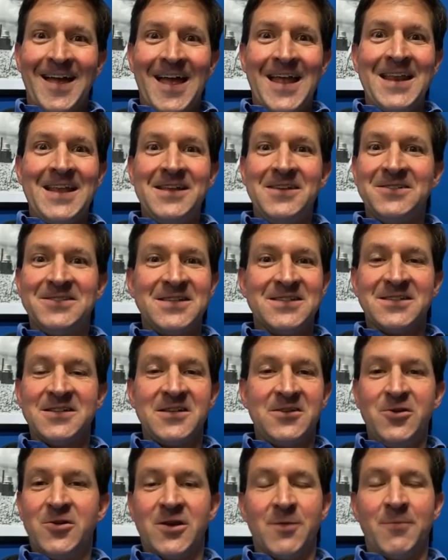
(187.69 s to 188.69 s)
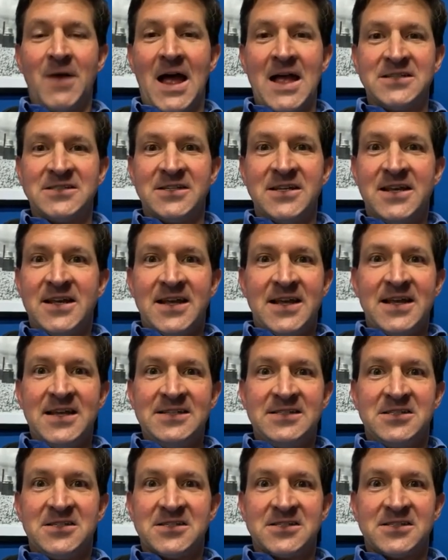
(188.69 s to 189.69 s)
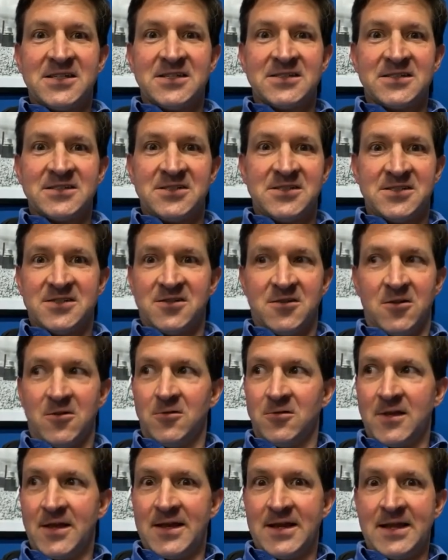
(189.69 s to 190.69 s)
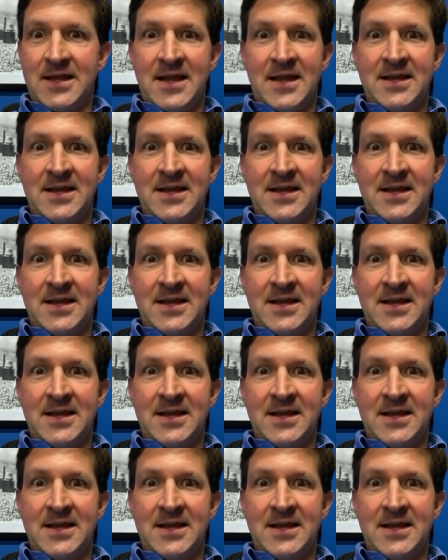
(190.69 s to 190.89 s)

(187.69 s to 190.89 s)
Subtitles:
And you can imagine, she's a little lady,